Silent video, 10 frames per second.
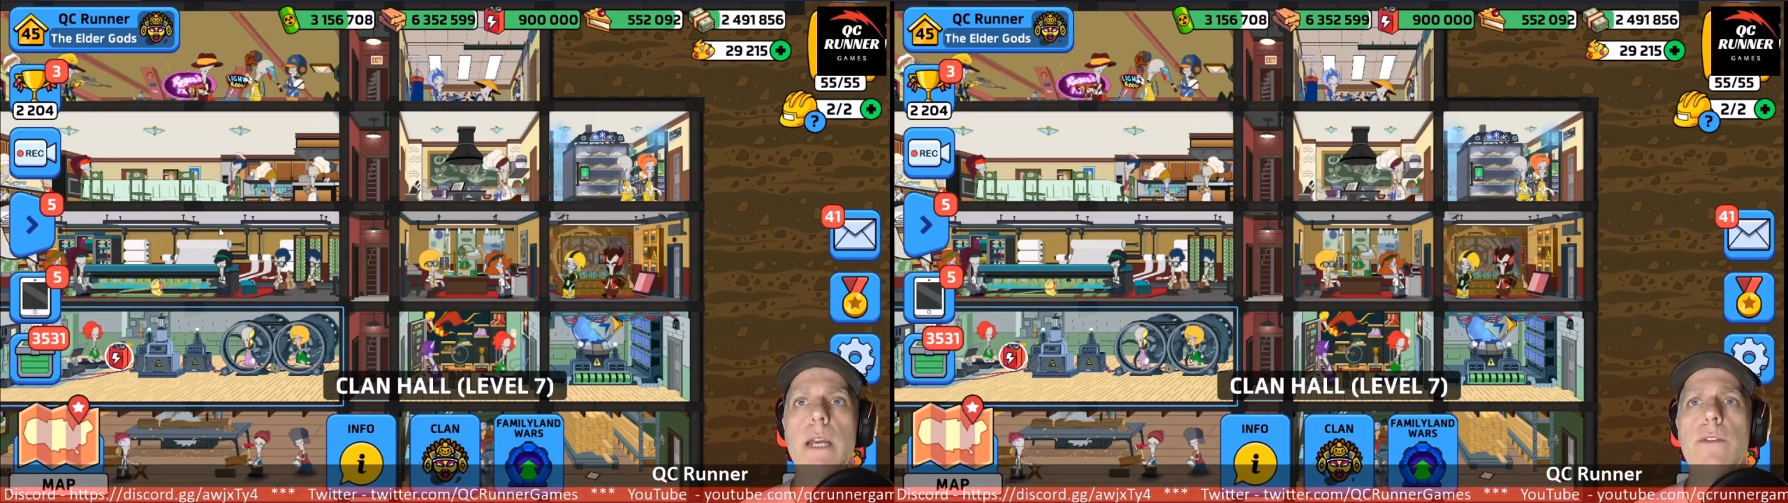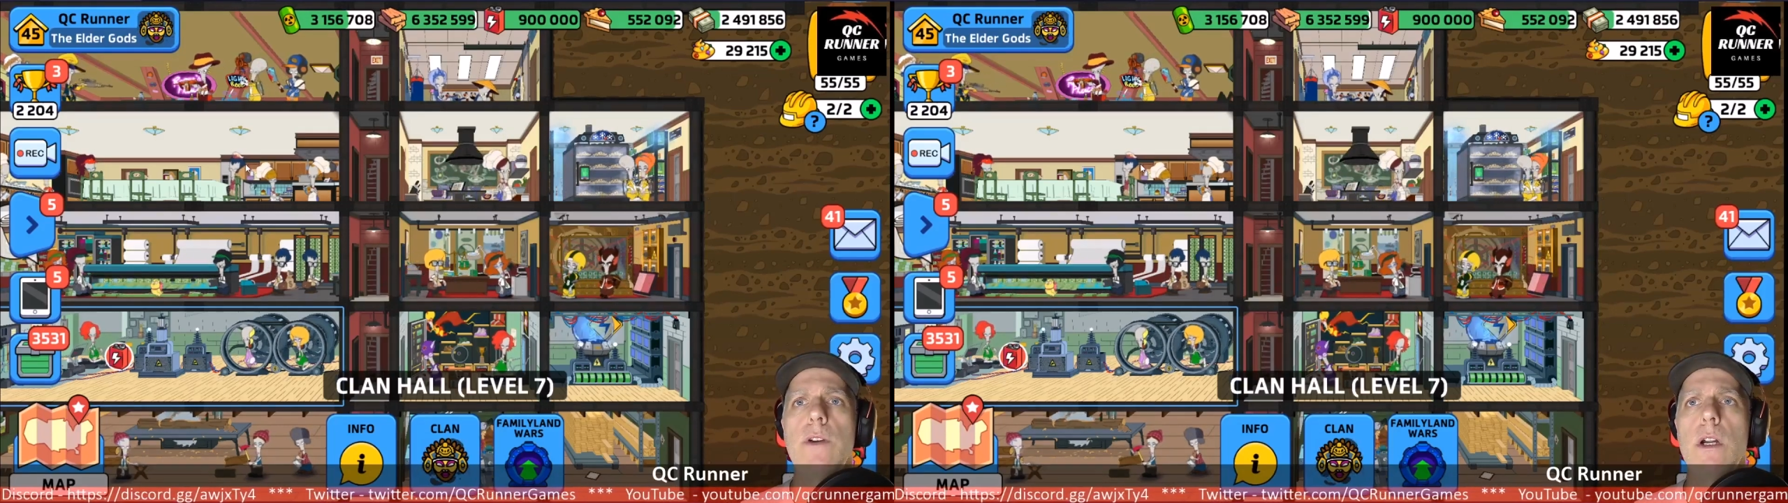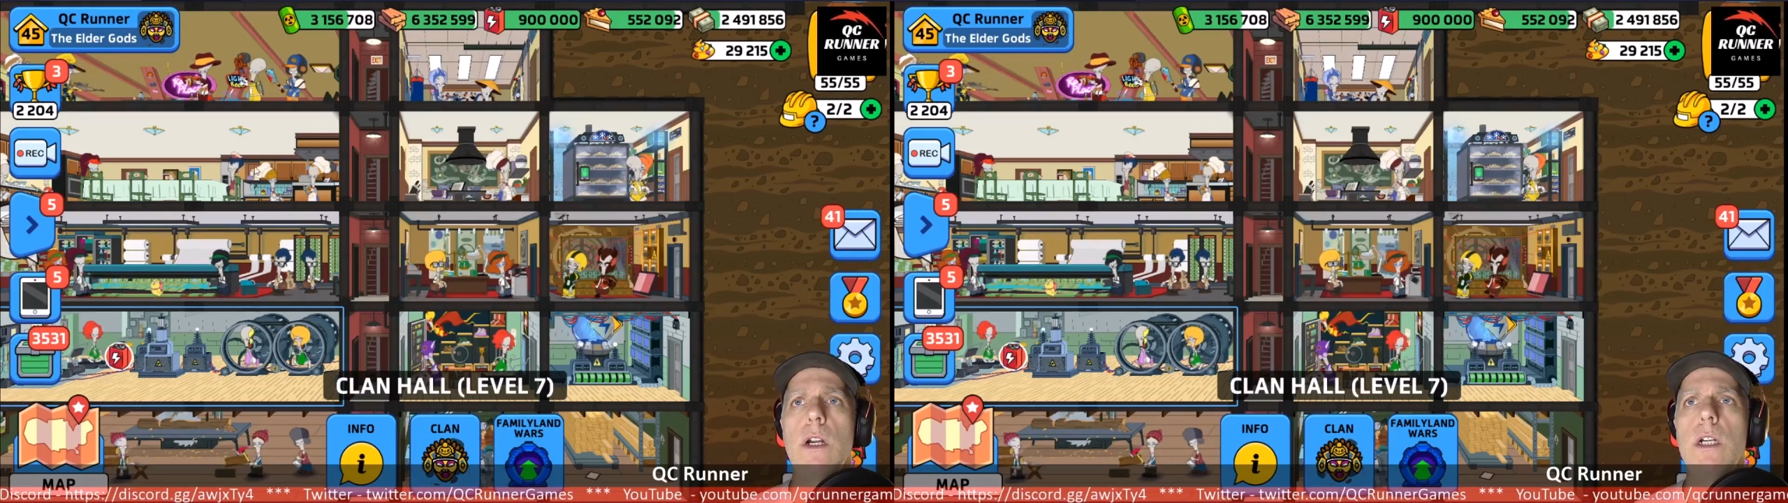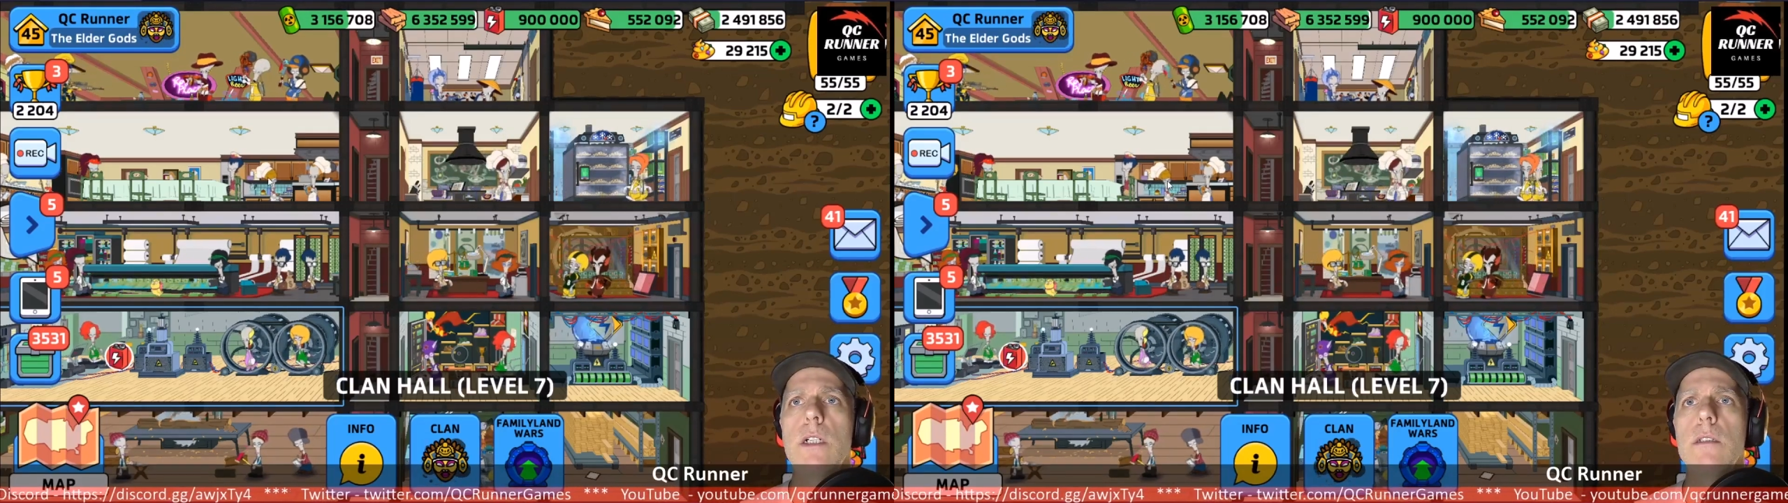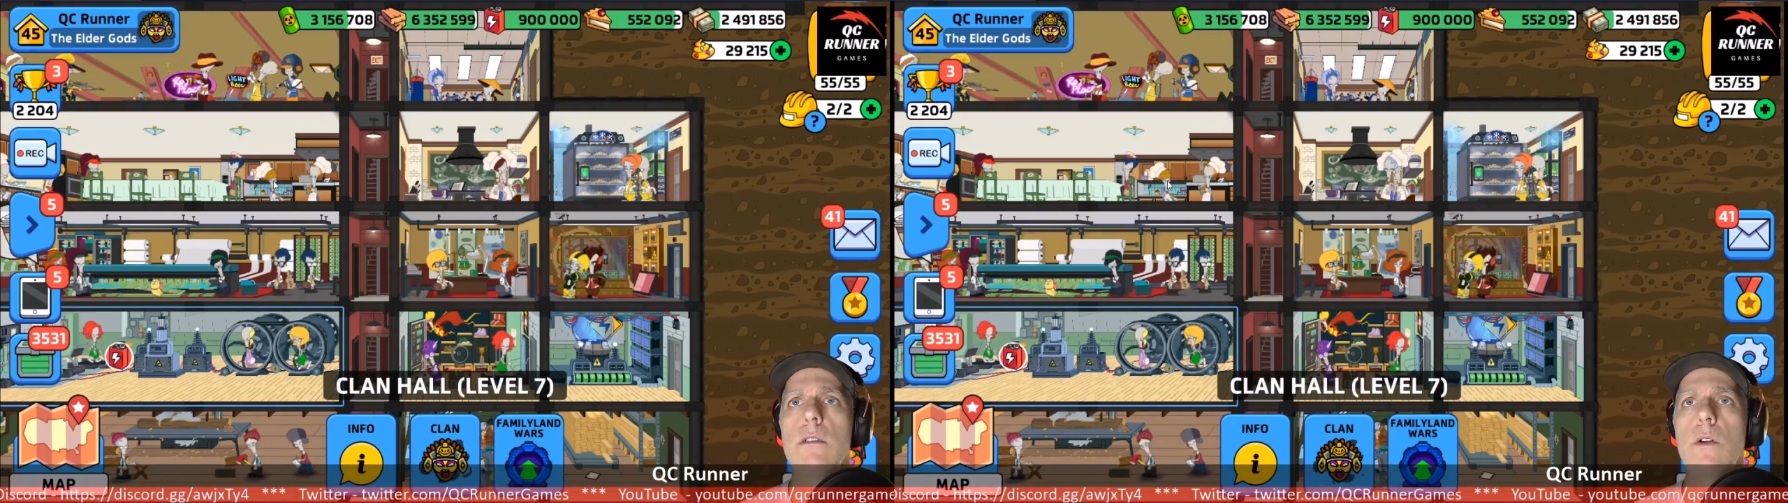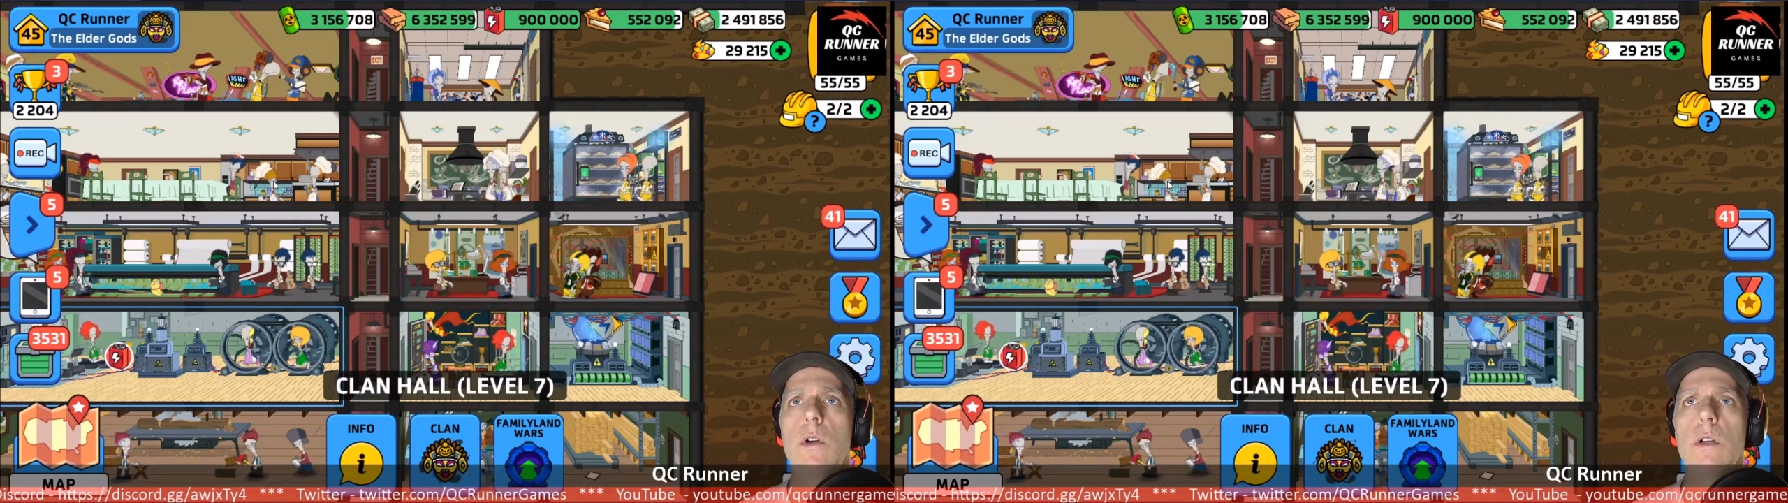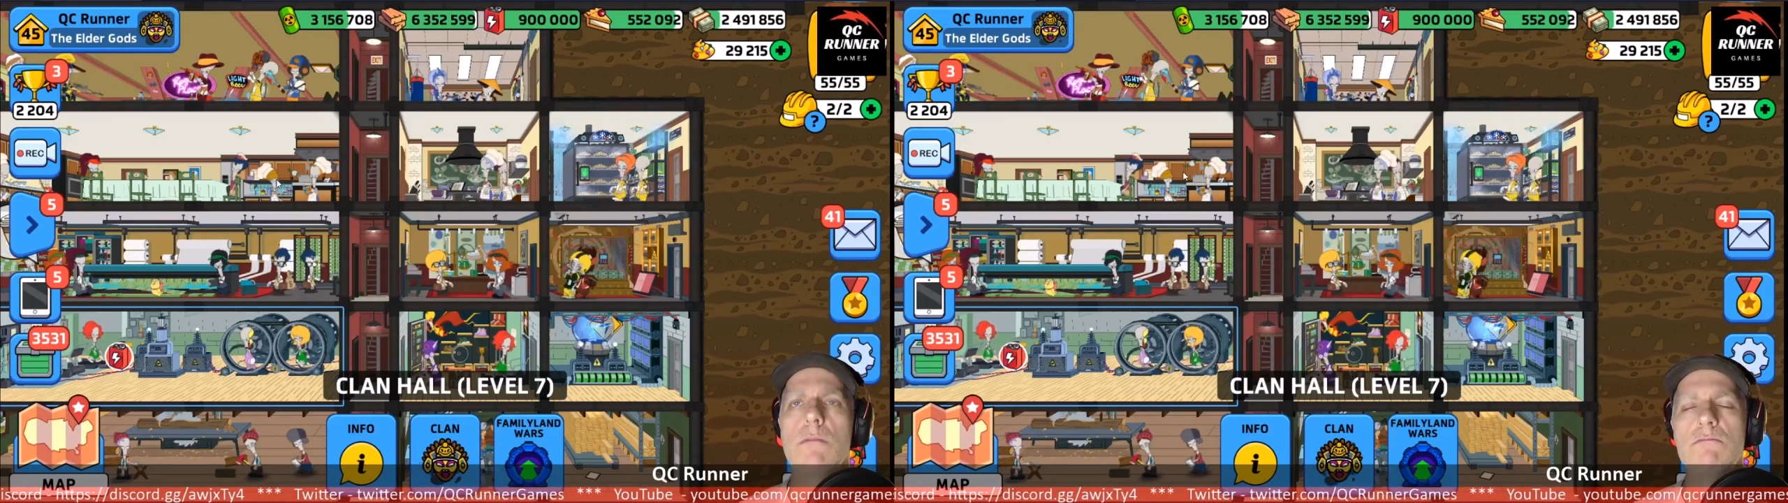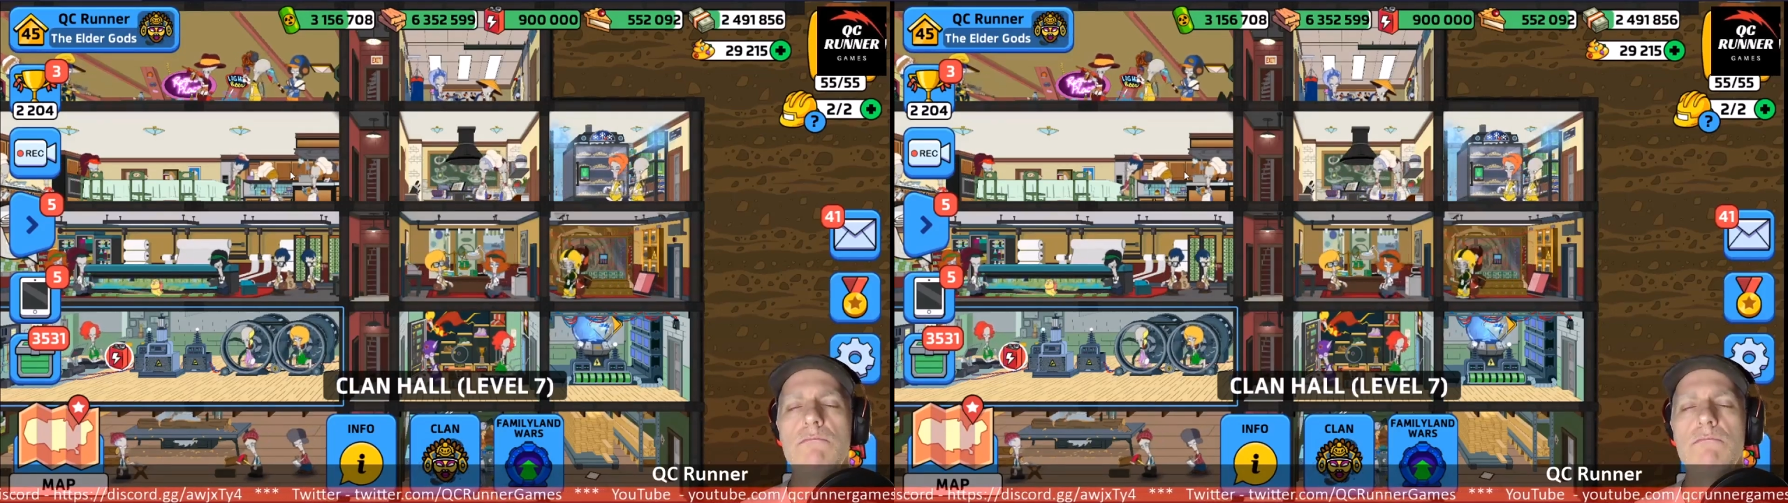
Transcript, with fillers: far or